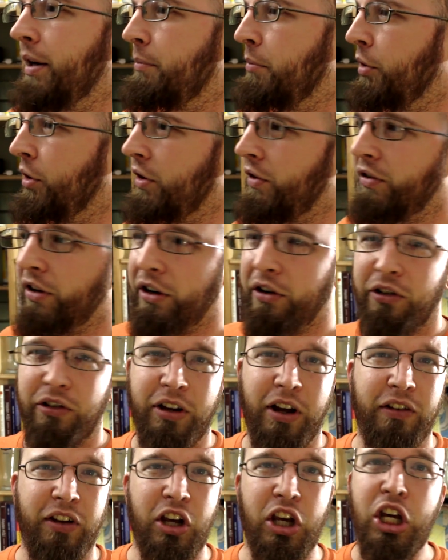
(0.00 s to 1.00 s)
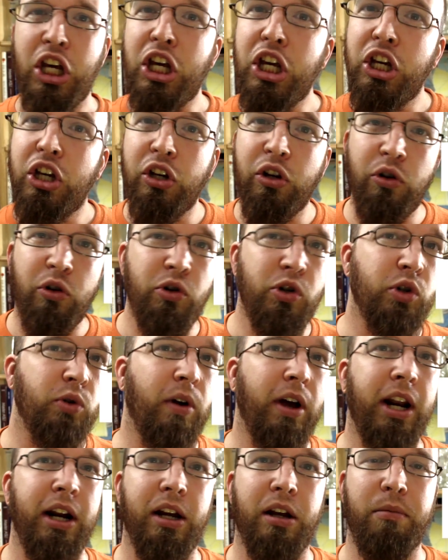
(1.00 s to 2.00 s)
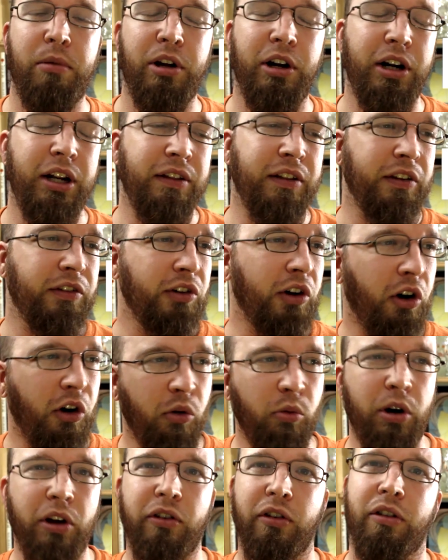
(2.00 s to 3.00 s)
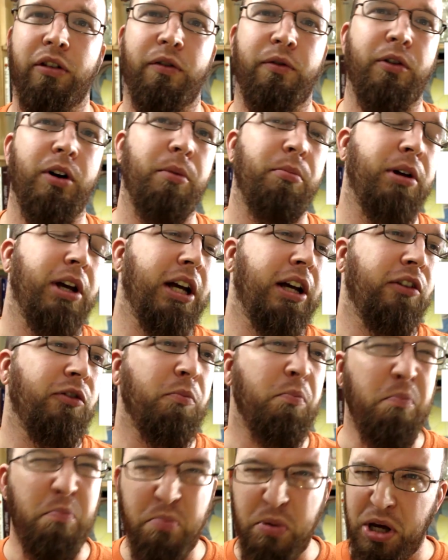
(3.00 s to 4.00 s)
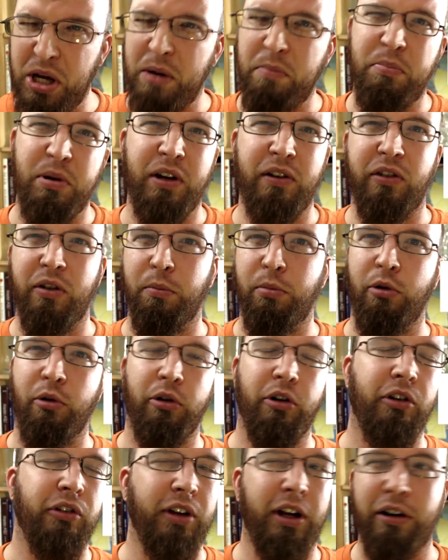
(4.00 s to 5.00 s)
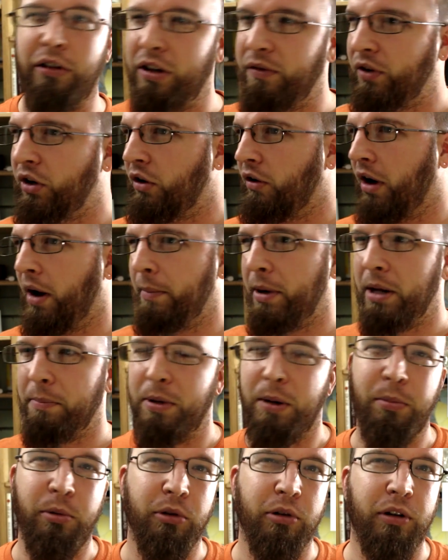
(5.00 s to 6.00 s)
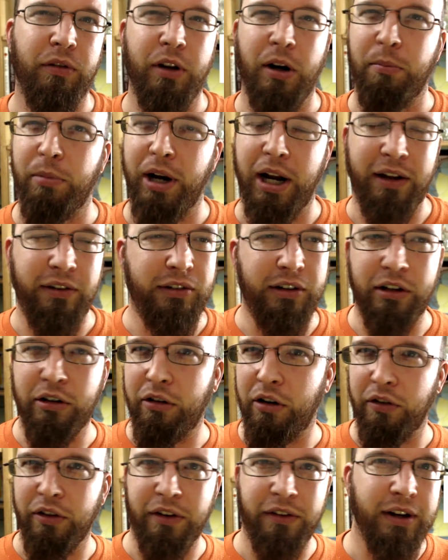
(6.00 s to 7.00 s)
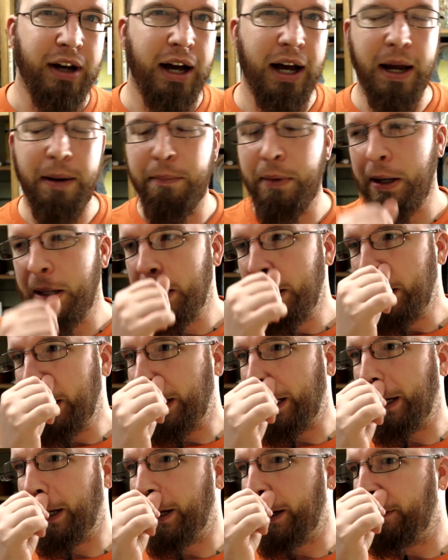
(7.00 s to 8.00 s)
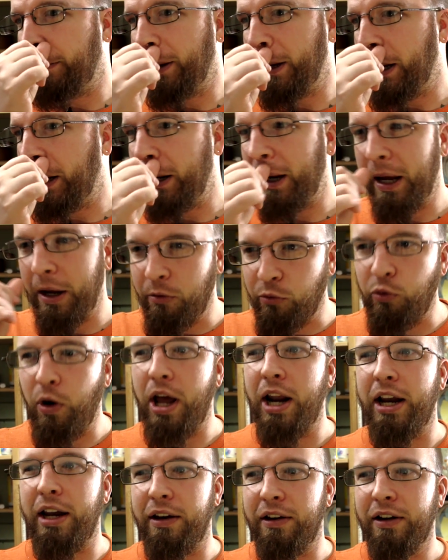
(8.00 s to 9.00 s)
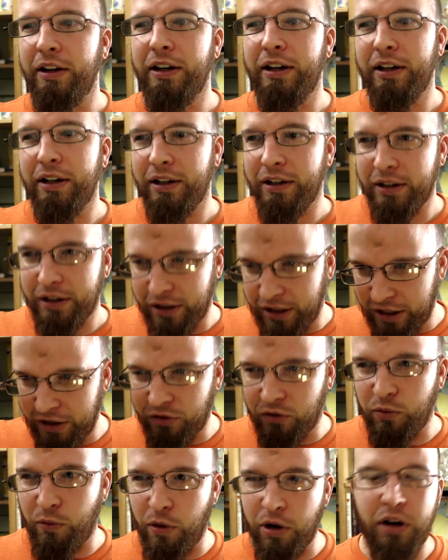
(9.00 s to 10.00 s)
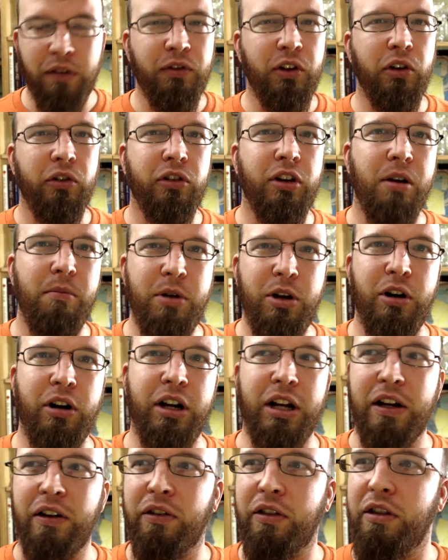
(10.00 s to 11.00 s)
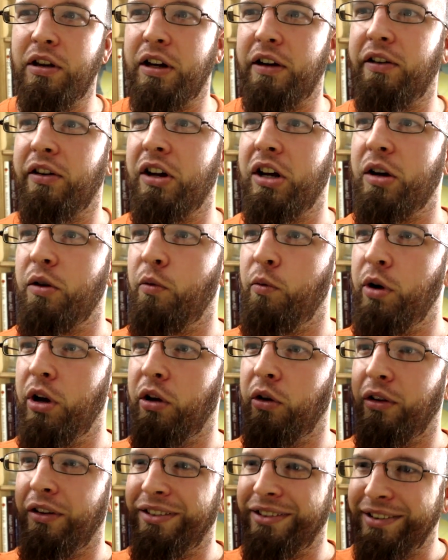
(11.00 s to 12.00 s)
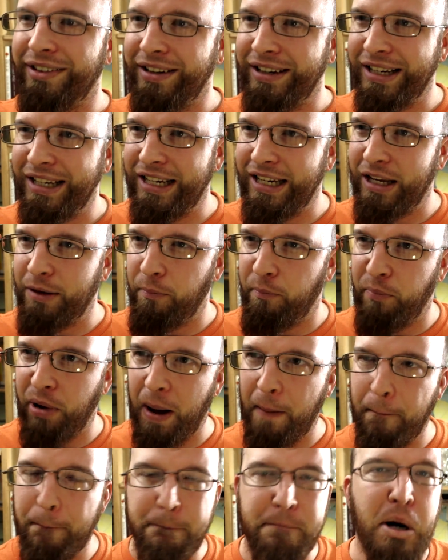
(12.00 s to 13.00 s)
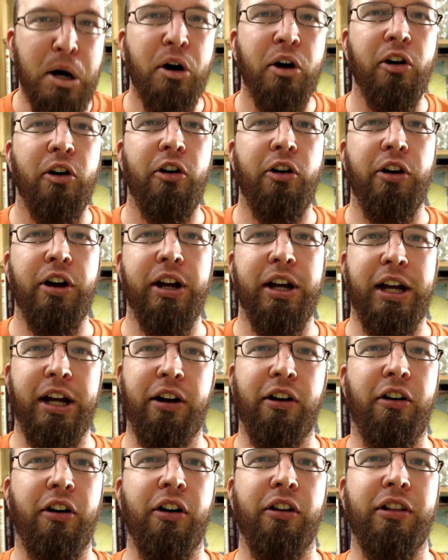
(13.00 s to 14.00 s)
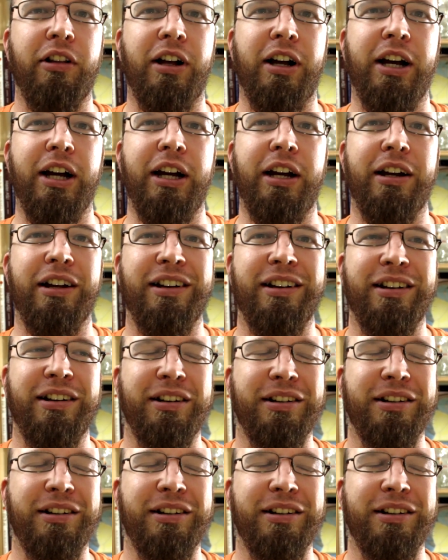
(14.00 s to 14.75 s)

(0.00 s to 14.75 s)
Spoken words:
Bernie Sanders has a huge Reddit community that's always on the front page. Big, big supporters. I don't even know how many people are in there, but I see it all the time. And Reddit is one of those communities that will bombard an online